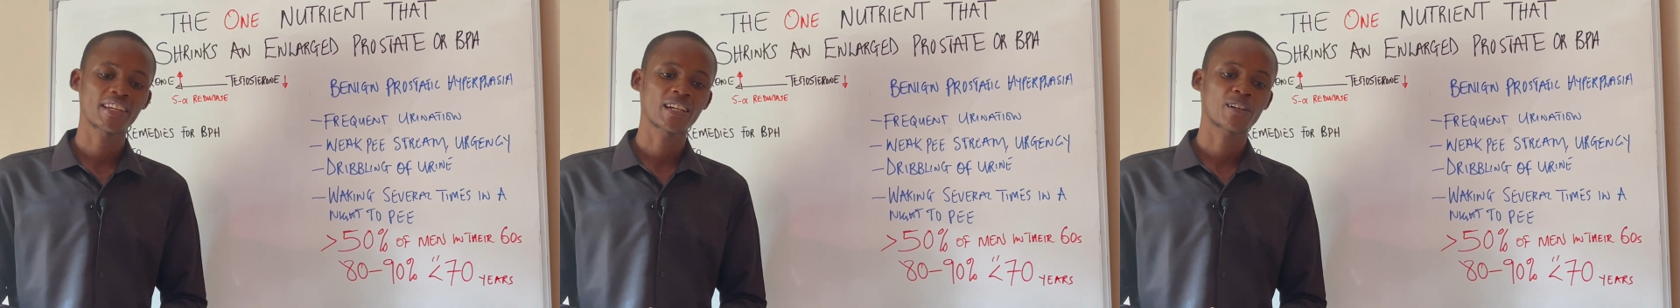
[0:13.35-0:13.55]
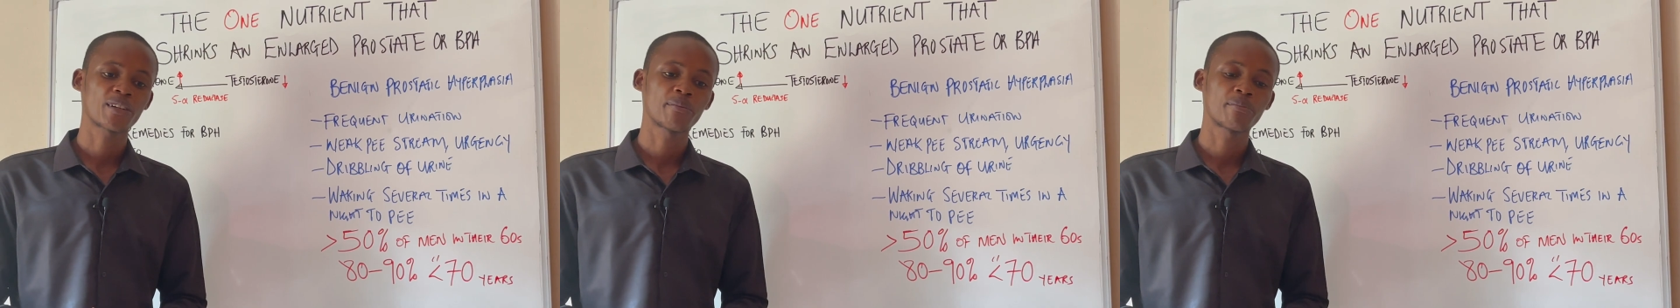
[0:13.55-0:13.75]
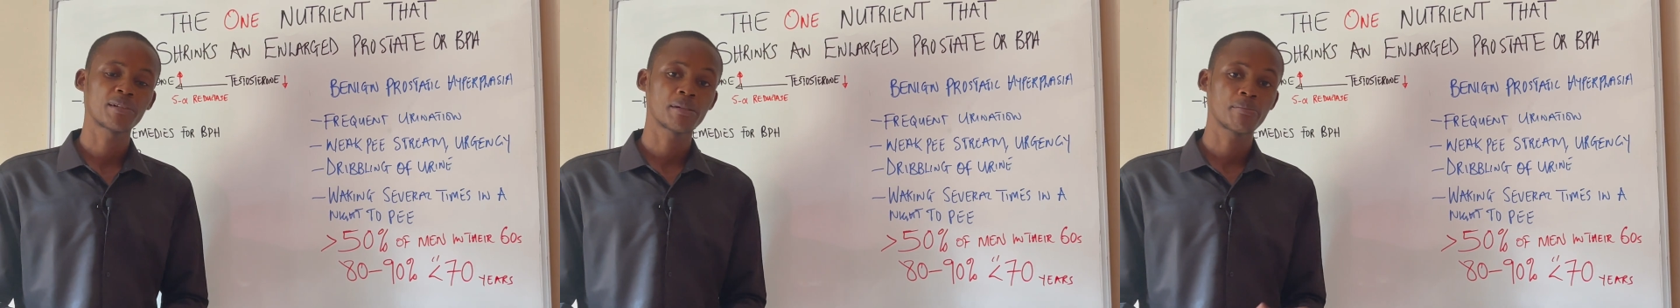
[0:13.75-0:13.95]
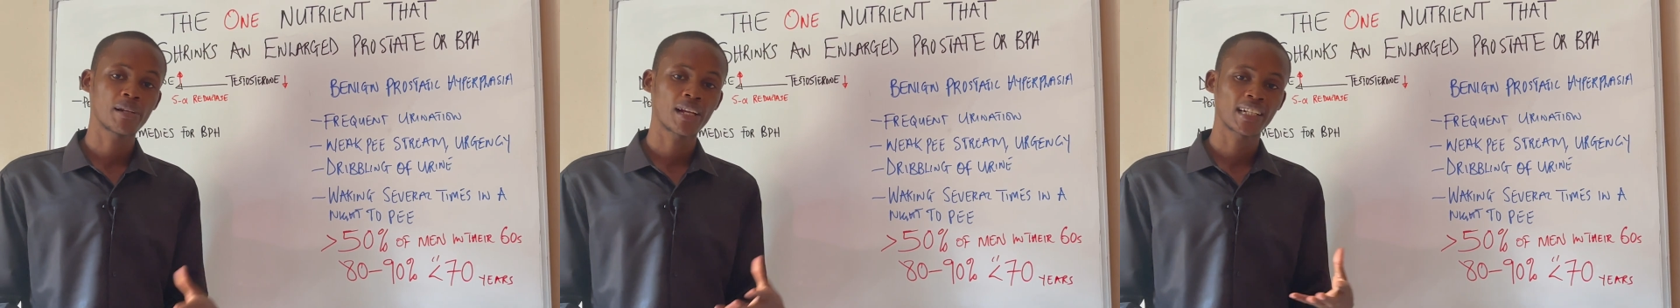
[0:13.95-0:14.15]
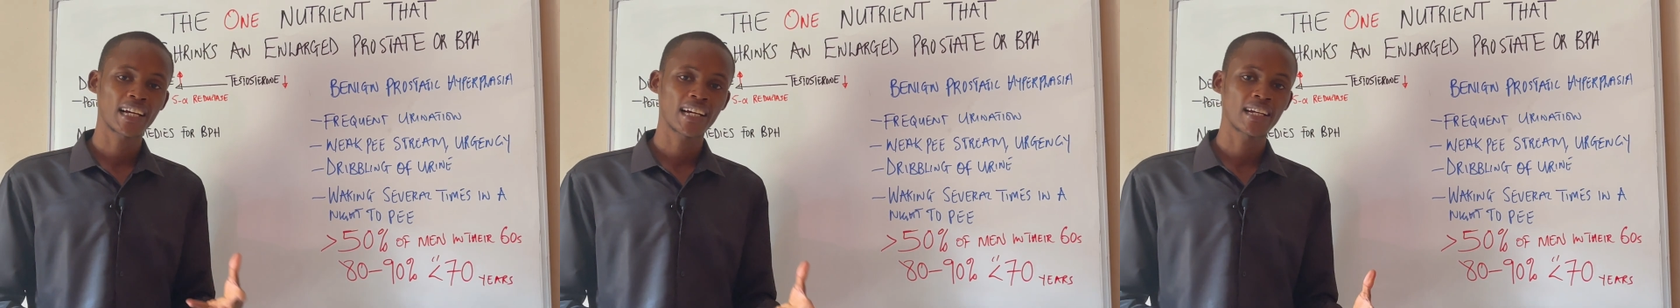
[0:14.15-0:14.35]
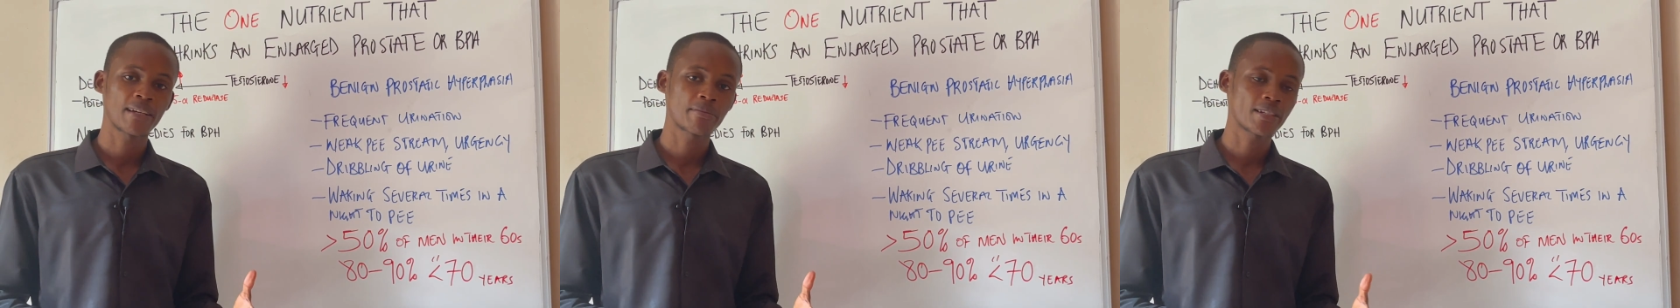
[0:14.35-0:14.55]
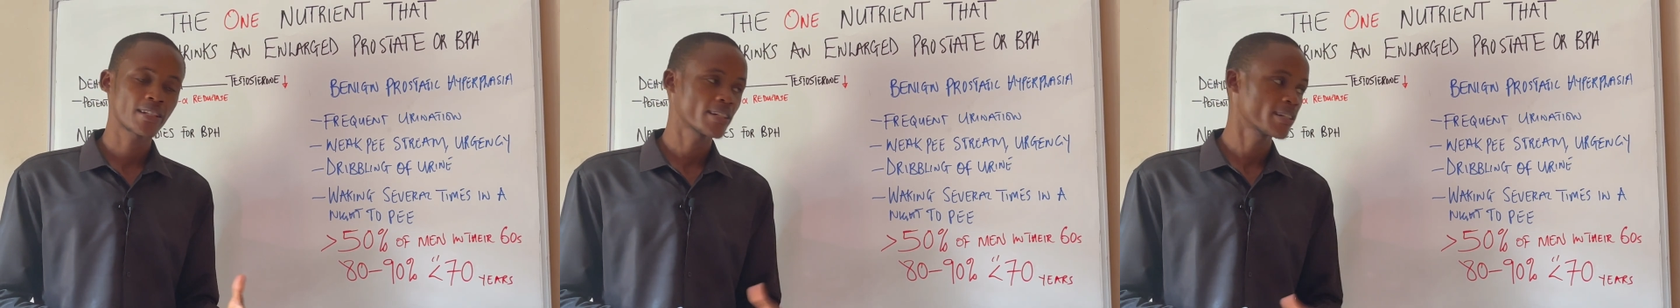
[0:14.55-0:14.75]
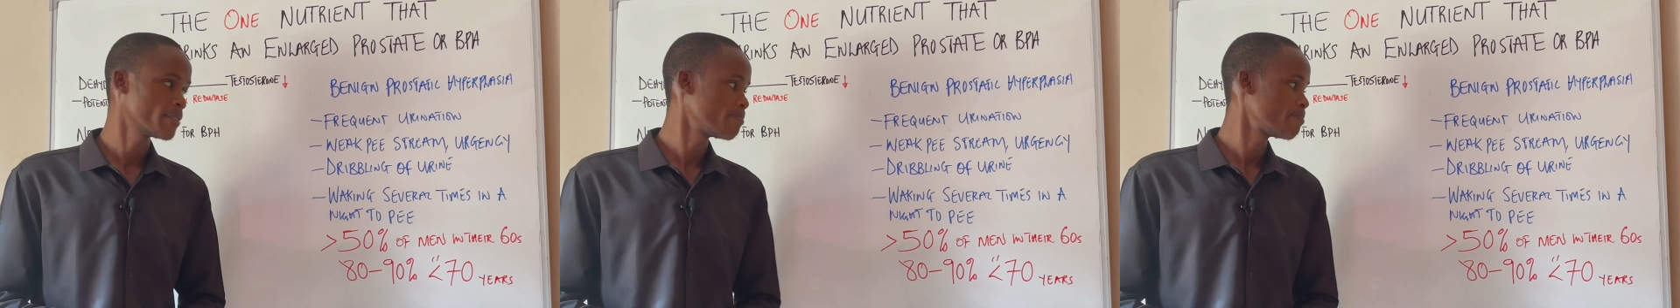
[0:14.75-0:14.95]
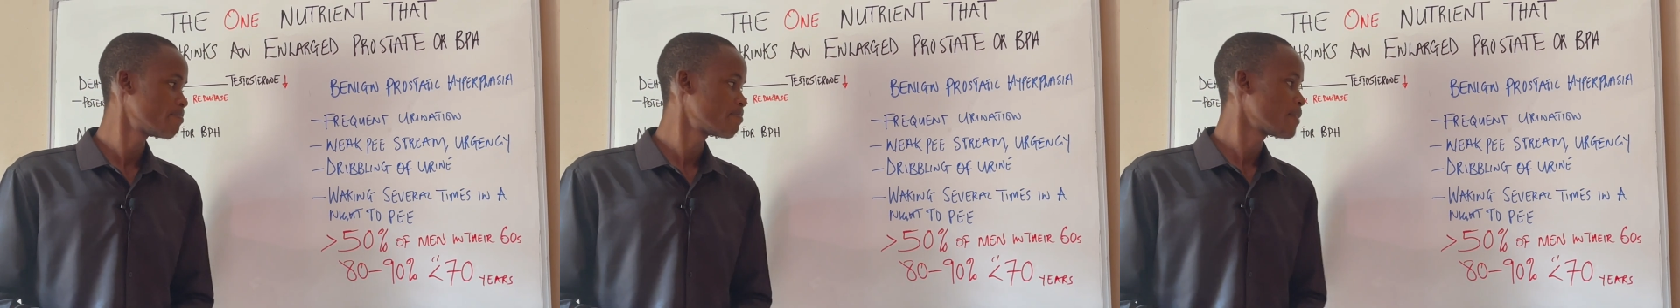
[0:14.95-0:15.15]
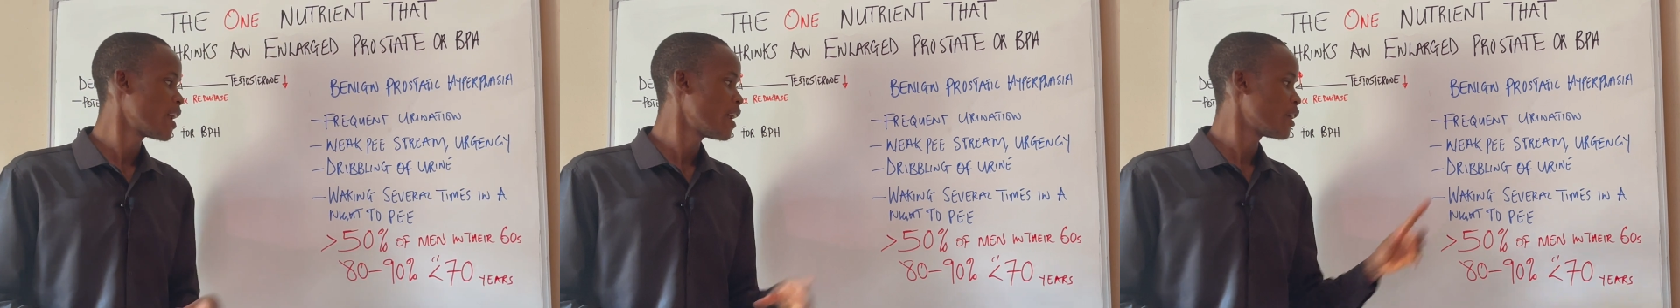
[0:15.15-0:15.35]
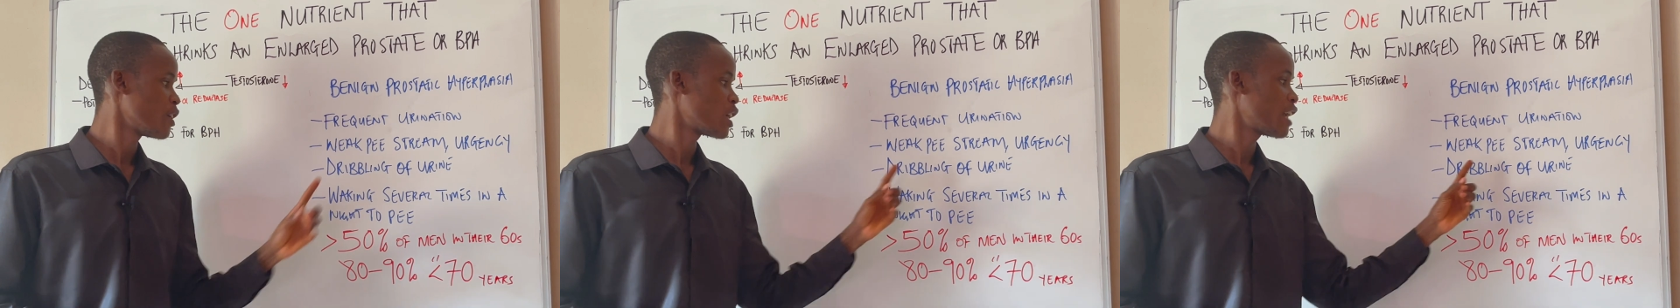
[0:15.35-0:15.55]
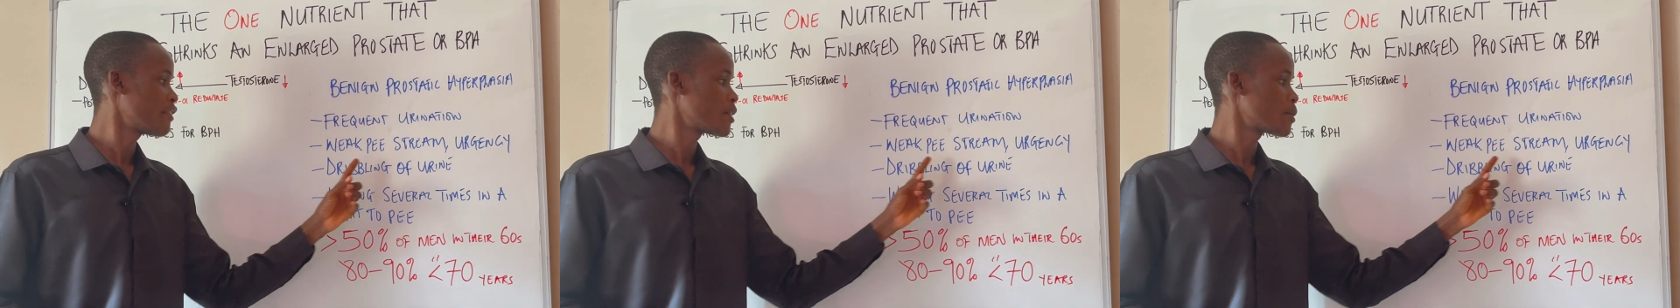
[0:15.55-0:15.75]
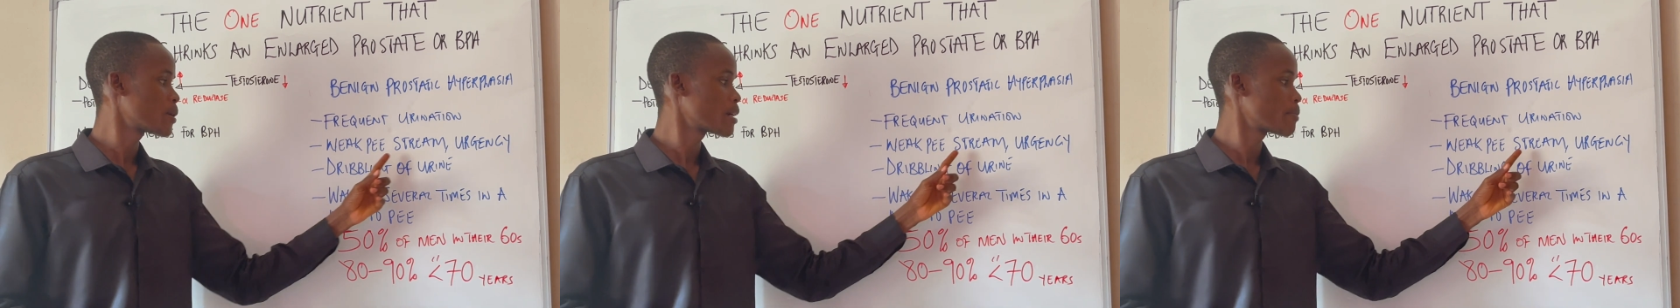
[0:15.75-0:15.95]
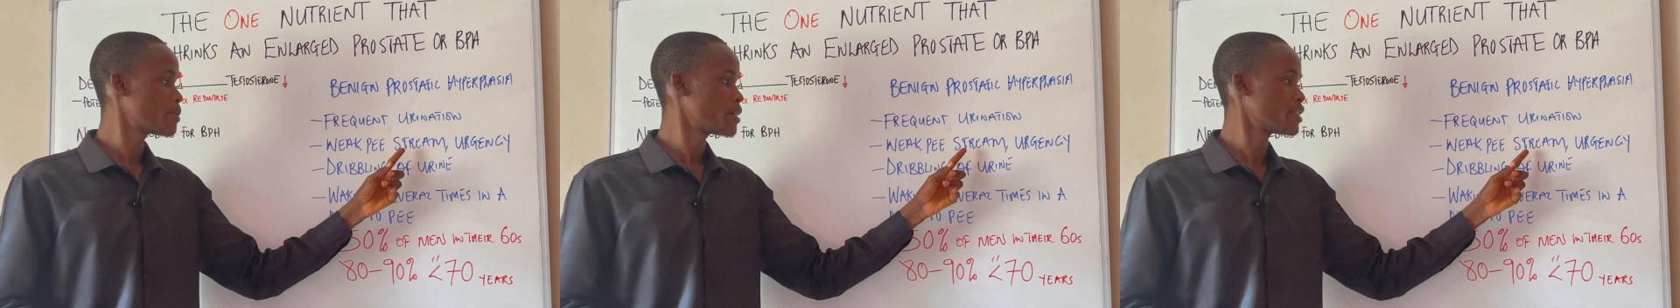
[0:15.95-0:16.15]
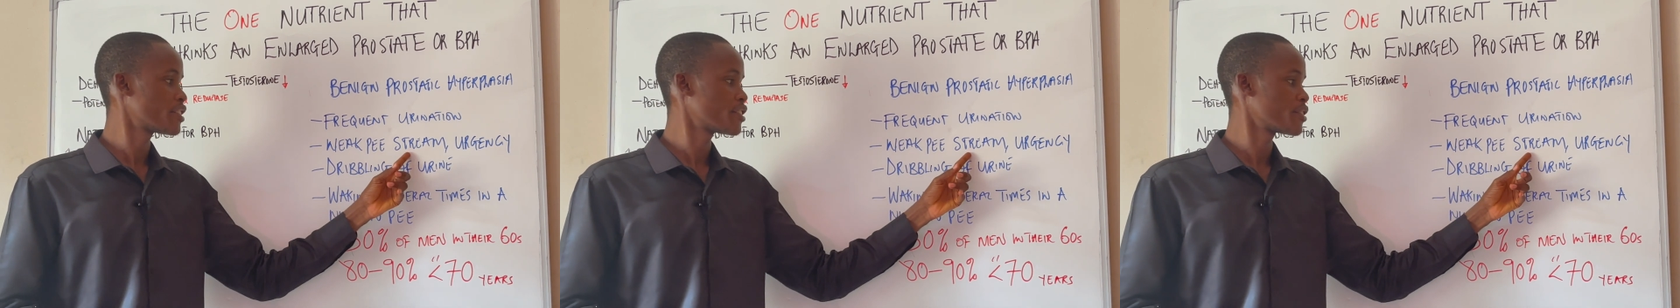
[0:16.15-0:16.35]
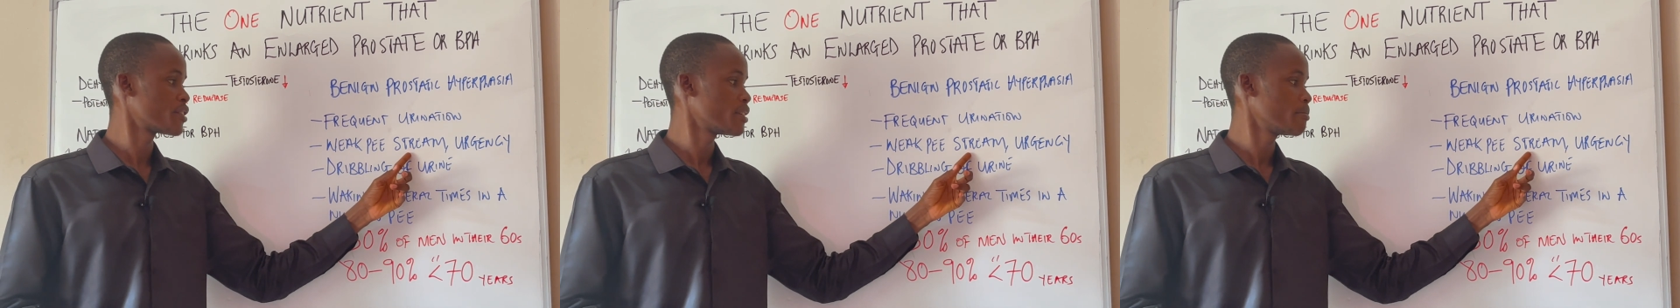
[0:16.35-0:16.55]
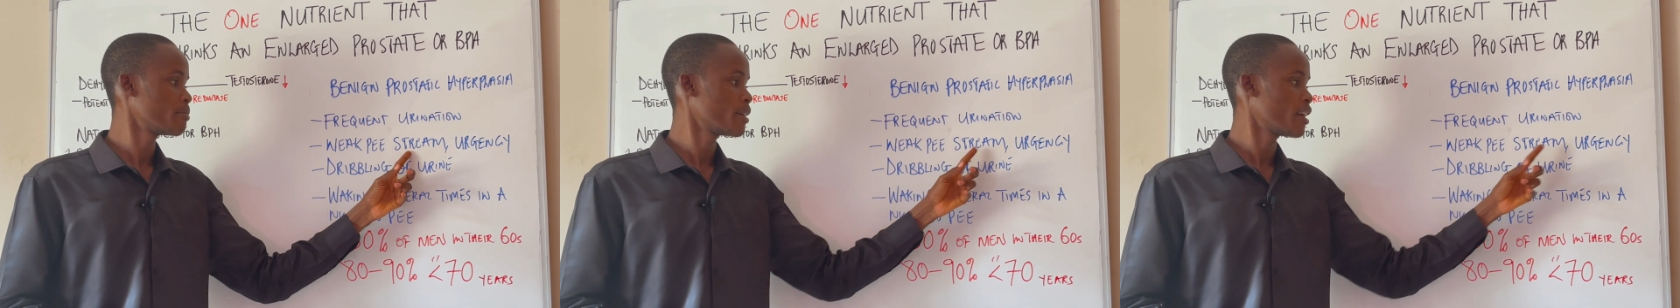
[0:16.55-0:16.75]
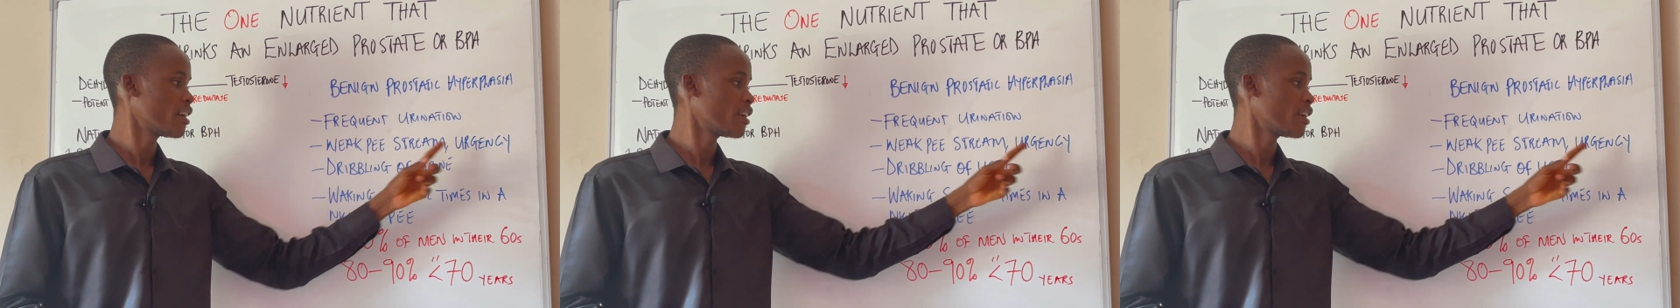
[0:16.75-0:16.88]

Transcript: incomplete bladder emptying, you have a weak pee stream,